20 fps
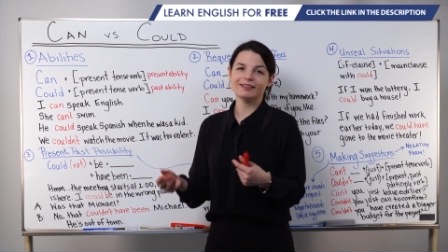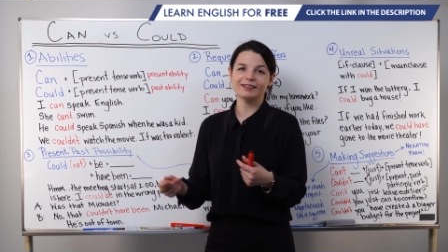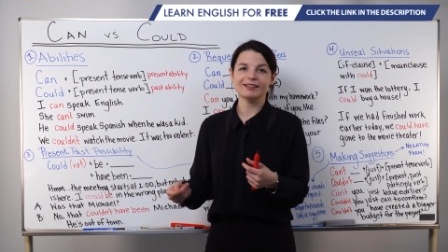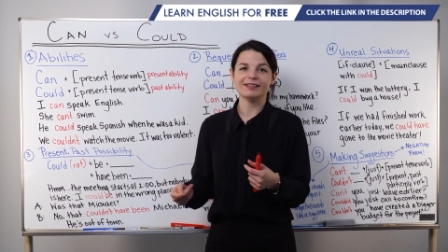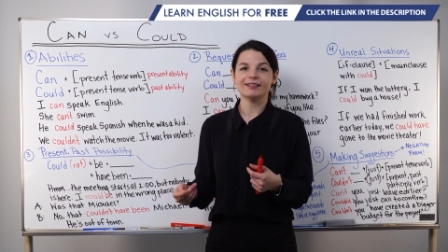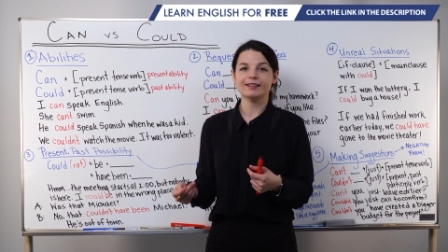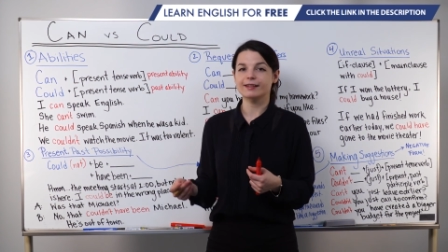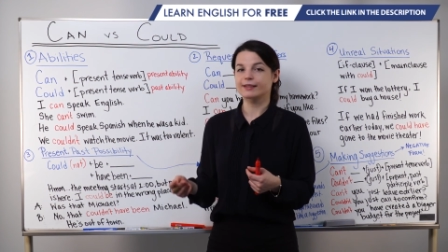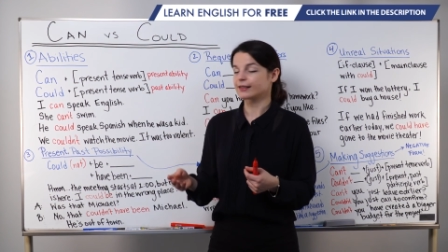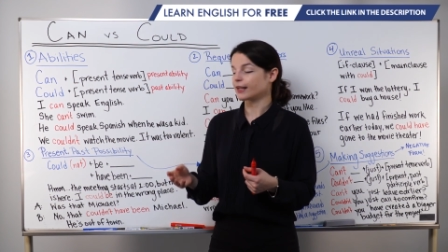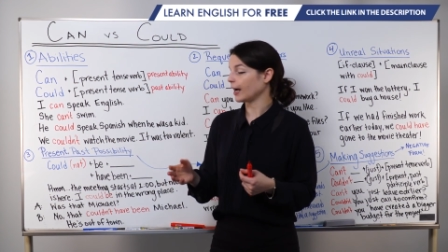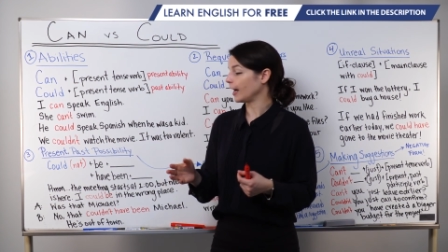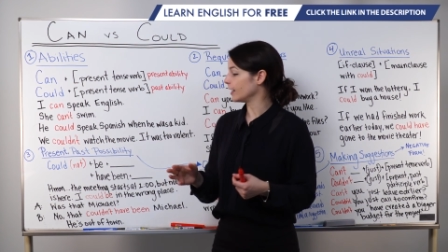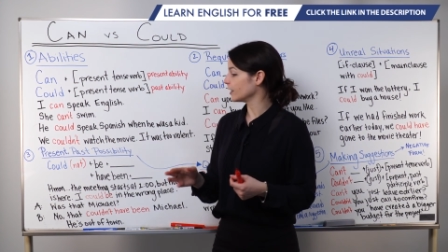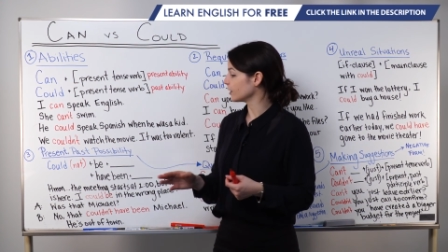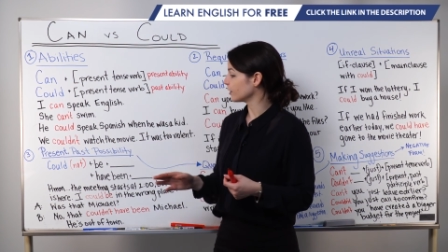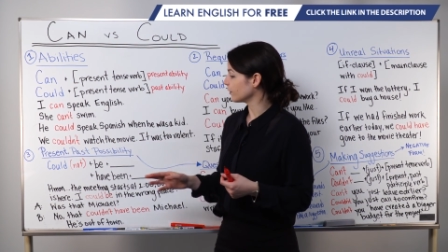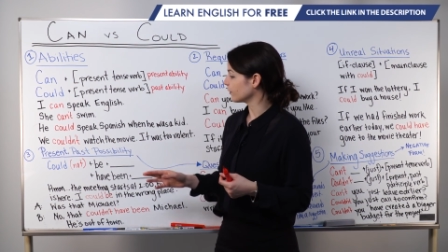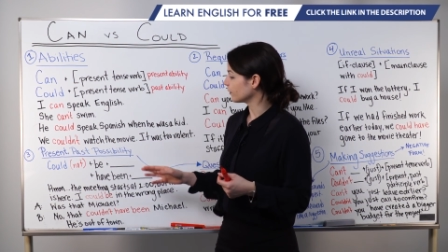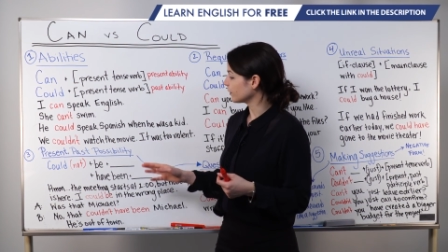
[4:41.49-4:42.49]
this is
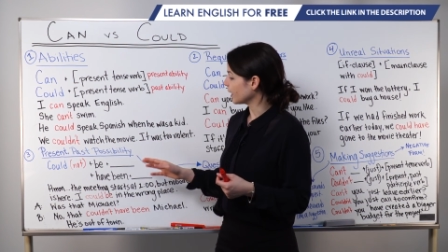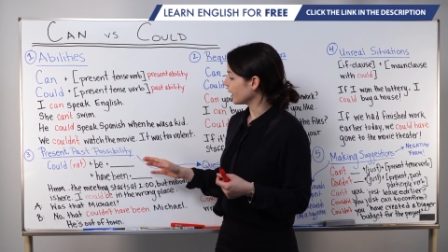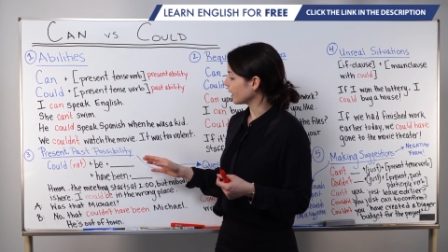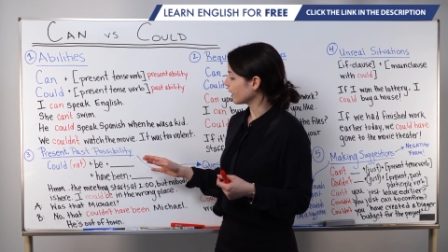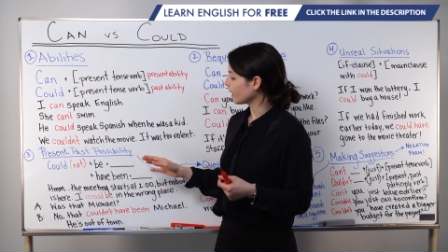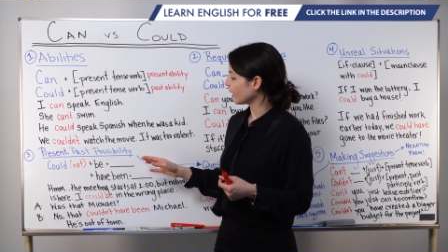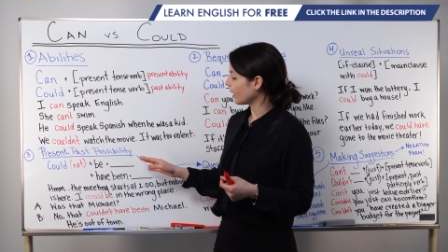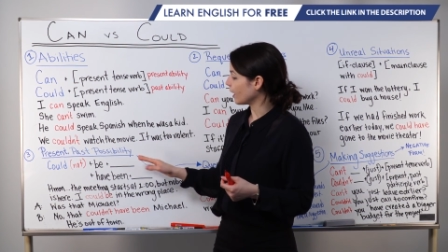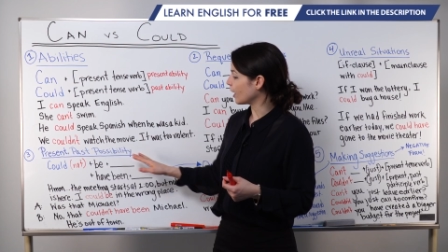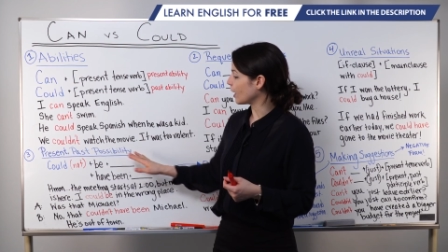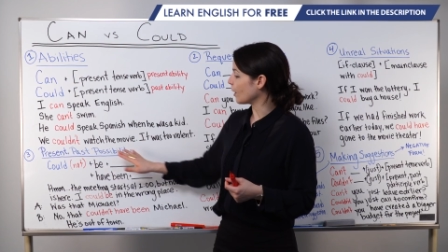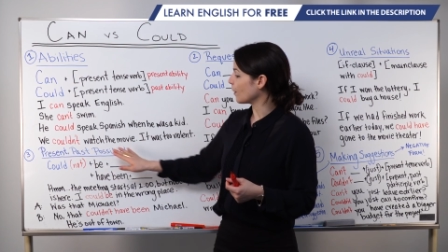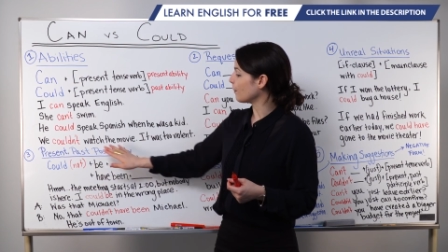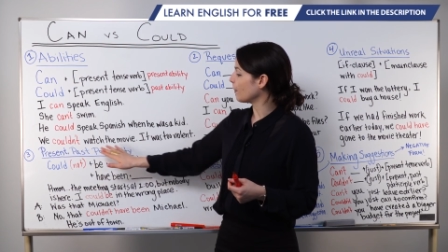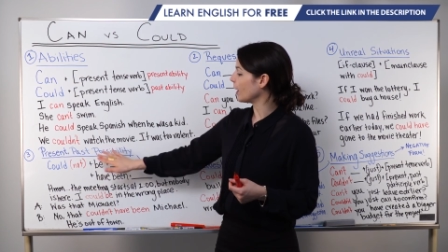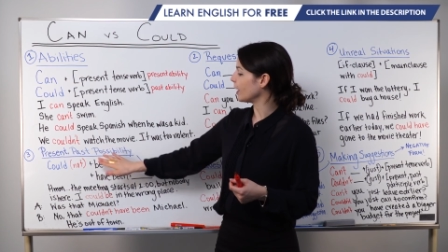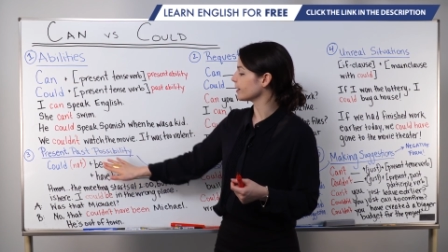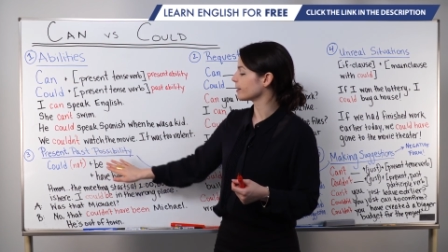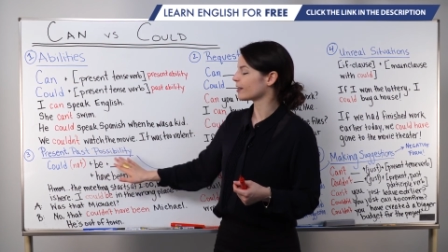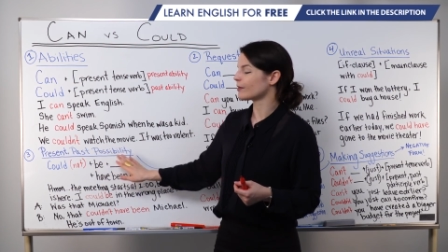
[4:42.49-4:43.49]
kind of like a, a
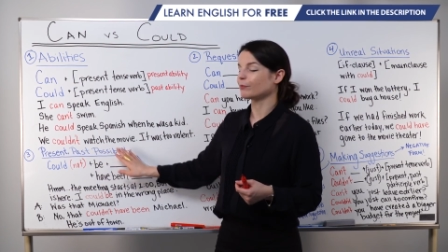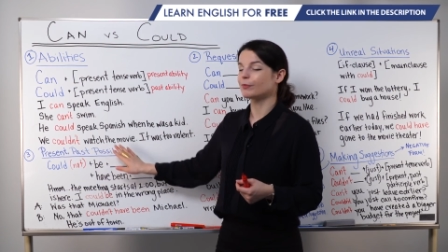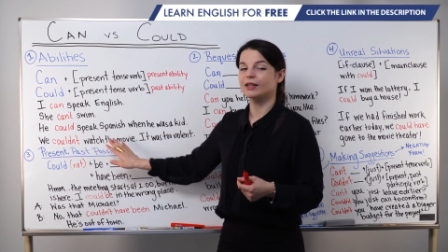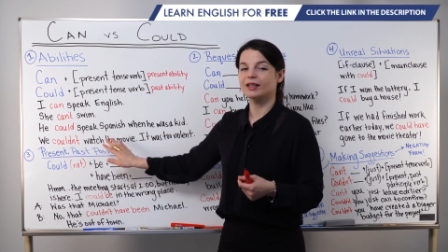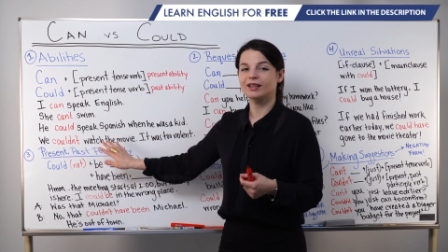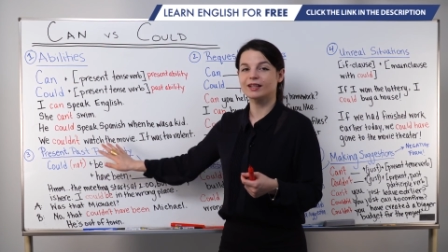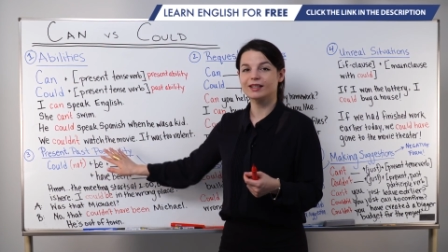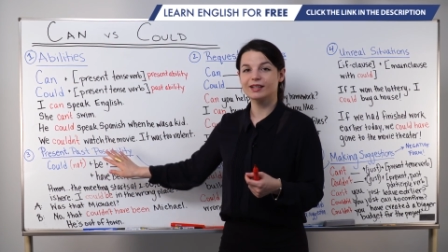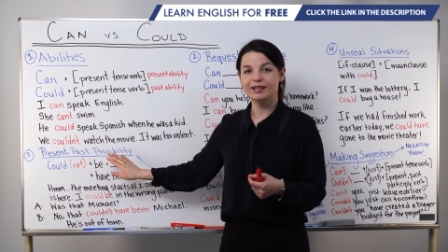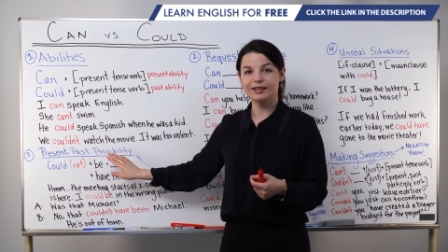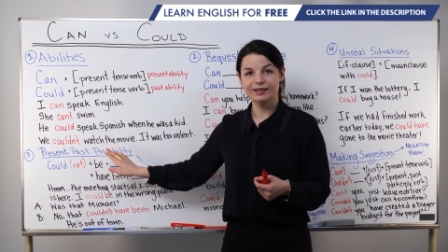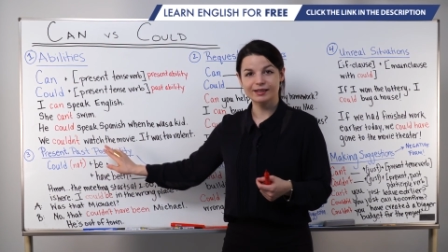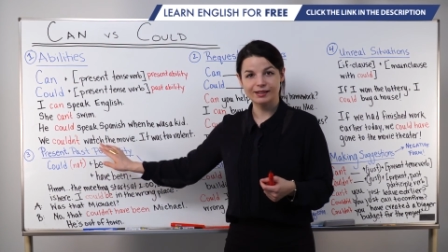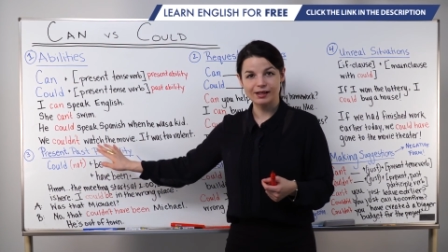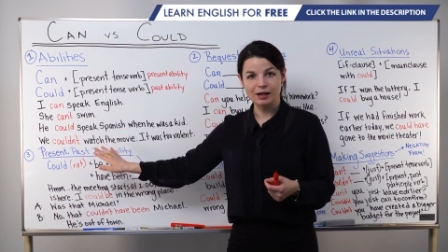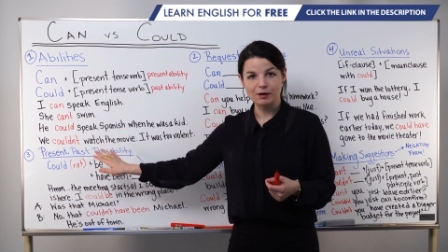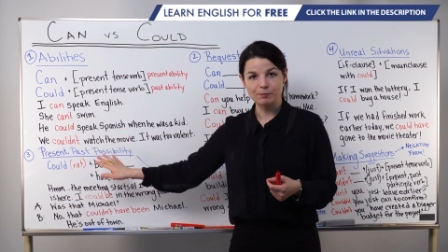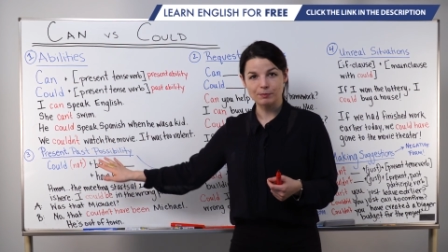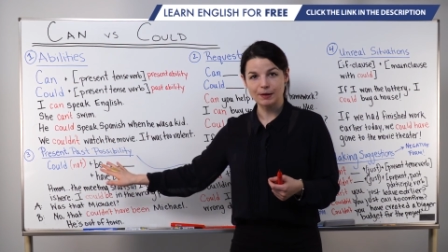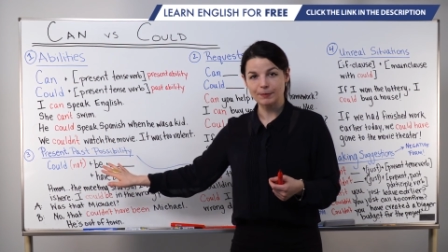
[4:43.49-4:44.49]
possibility
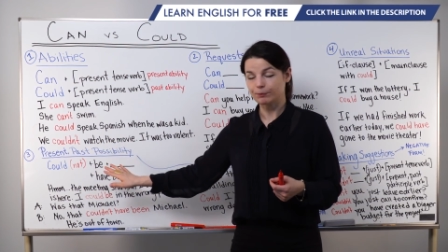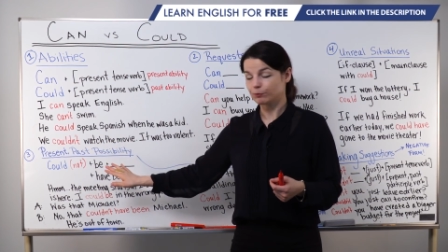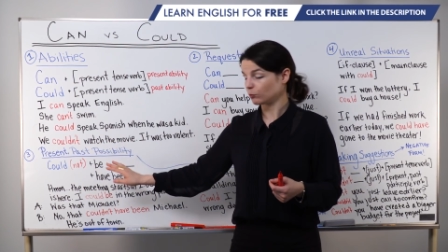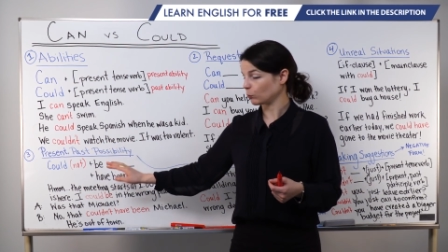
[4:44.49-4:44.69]
statement,